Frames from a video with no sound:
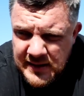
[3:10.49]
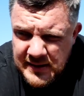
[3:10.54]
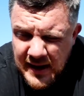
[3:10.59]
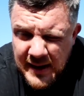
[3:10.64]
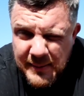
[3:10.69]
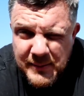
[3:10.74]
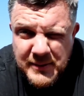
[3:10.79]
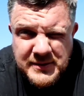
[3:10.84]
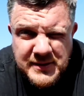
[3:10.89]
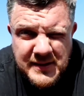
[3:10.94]

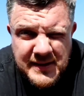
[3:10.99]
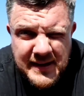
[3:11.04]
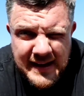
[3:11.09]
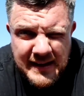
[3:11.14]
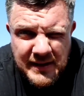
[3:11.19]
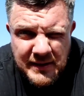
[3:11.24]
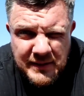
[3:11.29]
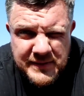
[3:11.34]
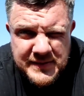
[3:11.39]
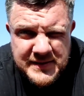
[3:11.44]
damage in
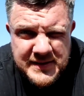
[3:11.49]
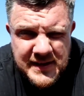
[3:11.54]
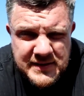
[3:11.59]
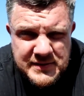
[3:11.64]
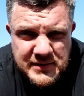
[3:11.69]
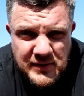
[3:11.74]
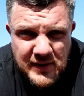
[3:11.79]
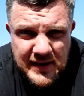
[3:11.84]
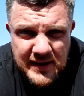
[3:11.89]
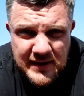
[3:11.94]
deadlifts.
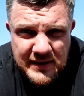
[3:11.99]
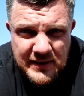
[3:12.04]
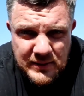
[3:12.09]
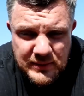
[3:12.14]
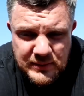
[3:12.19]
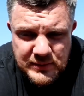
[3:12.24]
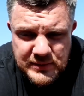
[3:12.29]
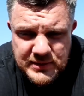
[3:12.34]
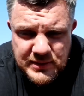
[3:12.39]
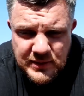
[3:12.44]
That's all I need to do.